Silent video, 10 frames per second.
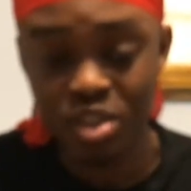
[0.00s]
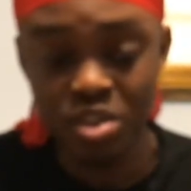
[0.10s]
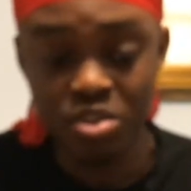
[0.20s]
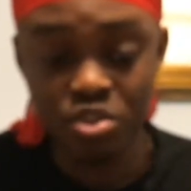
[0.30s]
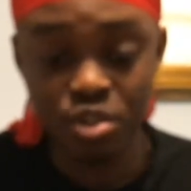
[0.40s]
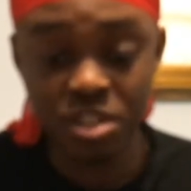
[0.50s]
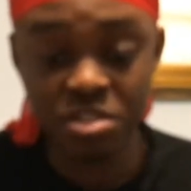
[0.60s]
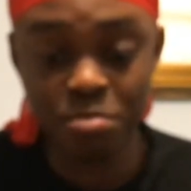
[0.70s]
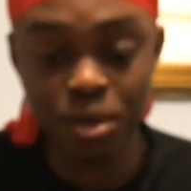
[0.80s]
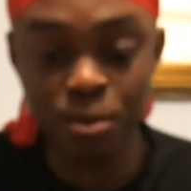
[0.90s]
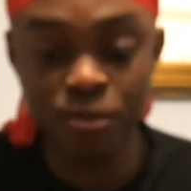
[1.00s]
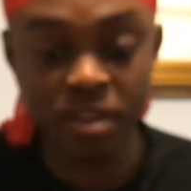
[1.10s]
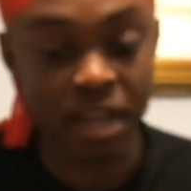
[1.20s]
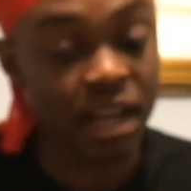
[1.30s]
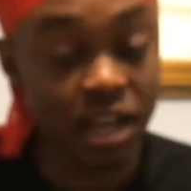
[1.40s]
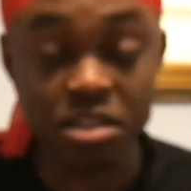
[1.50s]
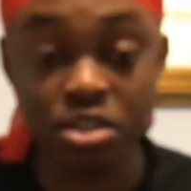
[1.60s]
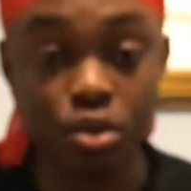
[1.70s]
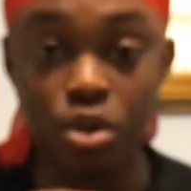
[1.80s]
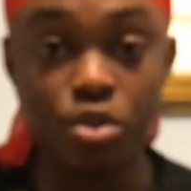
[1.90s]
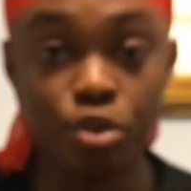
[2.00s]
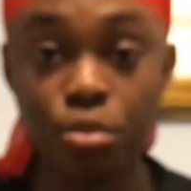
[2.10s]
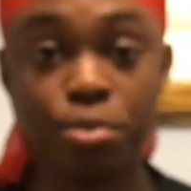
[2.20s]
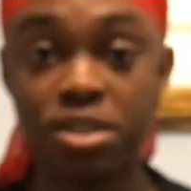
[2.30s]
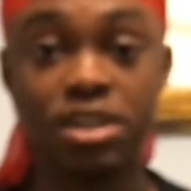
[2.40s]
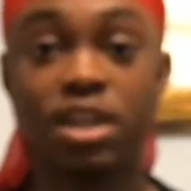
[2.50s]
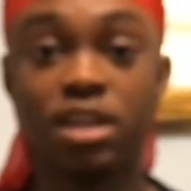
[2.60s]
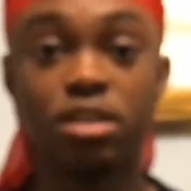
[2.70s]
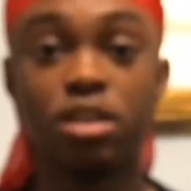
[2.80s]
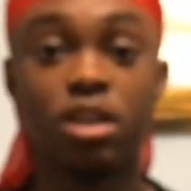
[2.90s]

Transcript: So it just made me think I actually got nobody like that.